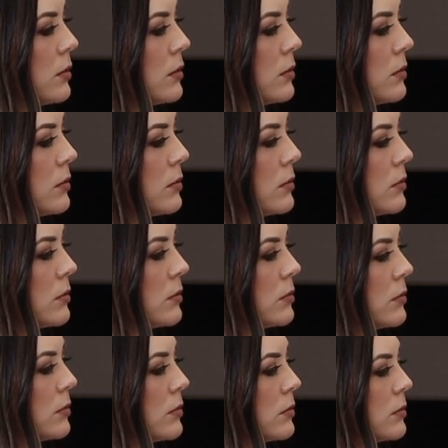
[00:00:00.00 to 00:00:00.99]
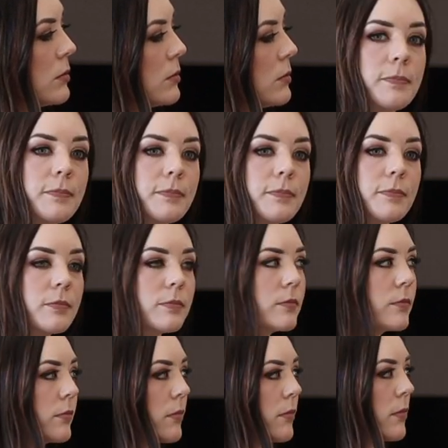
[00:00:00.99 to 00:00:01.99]

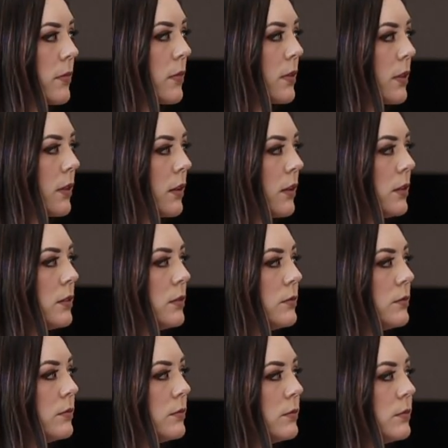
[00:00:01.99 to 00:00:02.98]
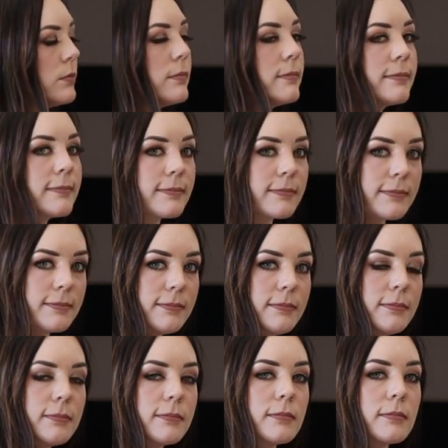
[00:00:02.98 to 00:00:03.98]

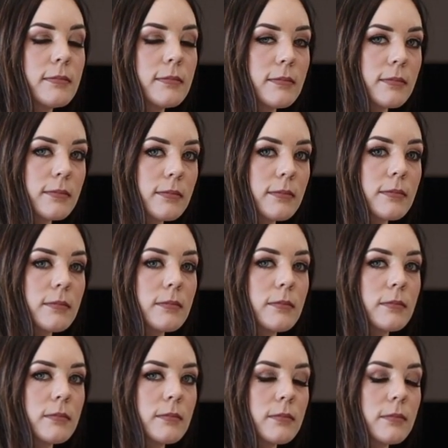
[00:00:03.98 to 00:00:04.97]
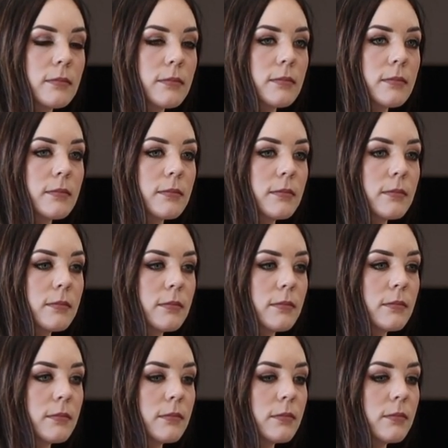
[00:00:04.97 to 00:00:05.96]

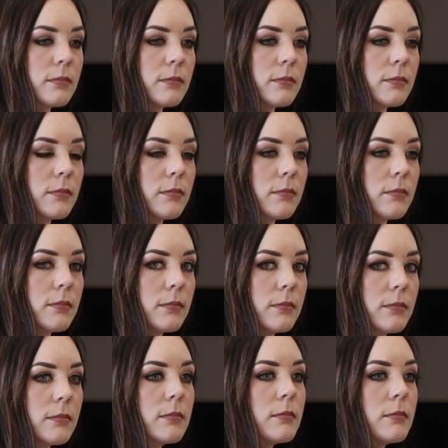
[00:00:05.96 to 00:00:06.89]
(silent)